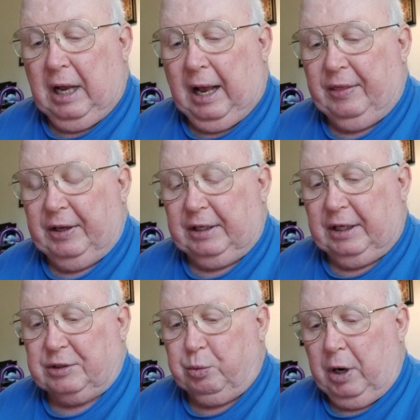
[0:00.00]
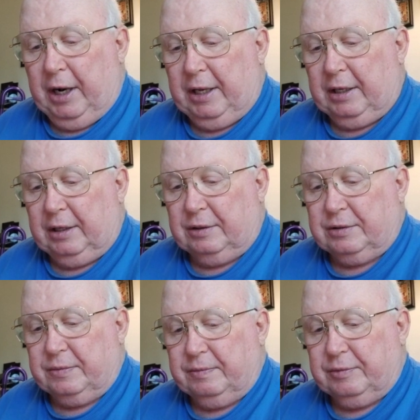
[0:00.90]
I think that's why it
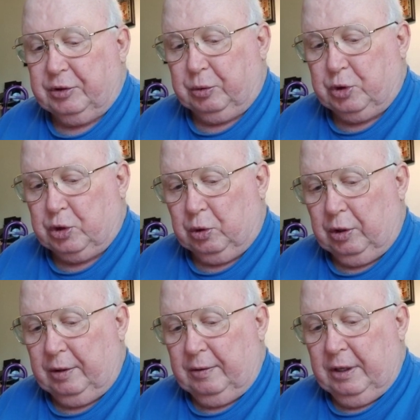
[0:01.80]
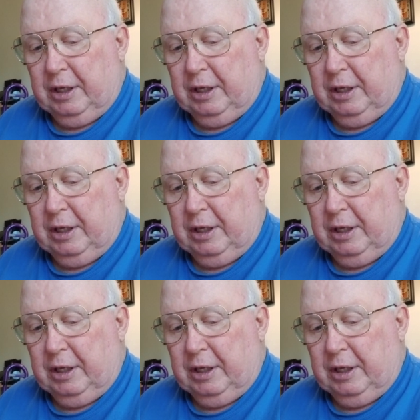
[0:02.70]
is so short.